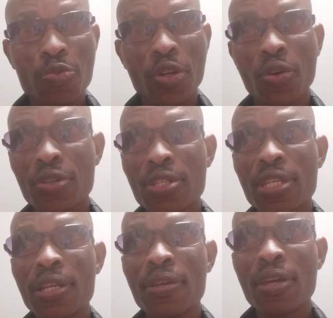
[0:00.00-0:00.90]

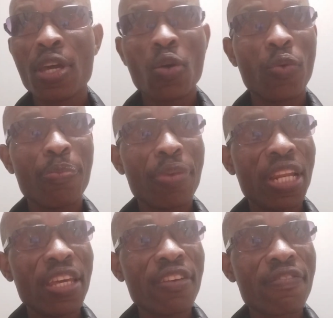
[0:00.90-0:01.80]
because we
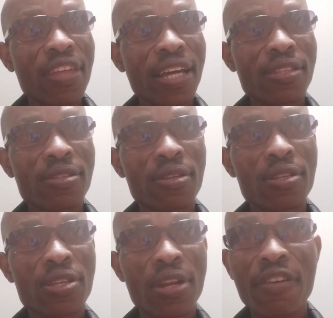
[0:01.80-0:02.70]
believe that
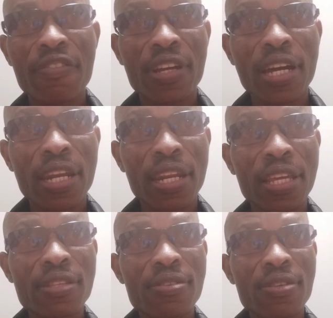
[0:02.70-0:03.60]
South Africa
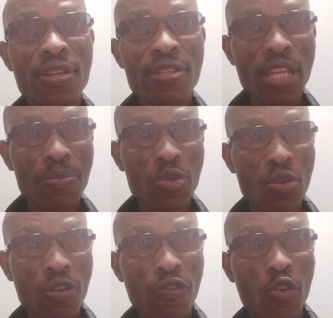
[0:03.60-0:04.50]
needs some
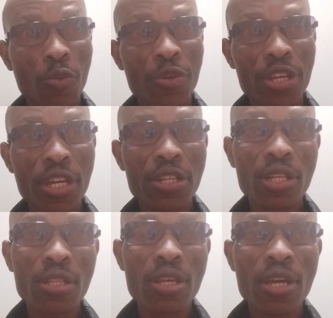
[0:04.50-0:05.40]
sort of
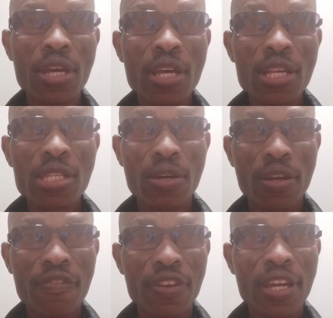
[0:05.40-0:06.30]
communication. South
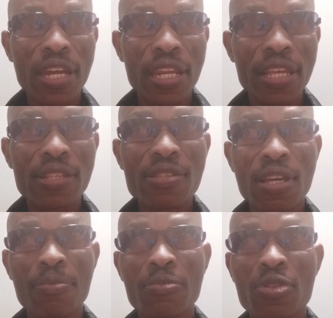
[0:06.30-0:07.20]
Africa needs
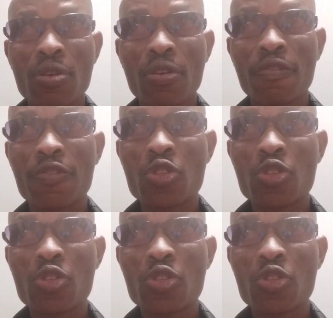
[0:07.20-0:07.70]
some sort of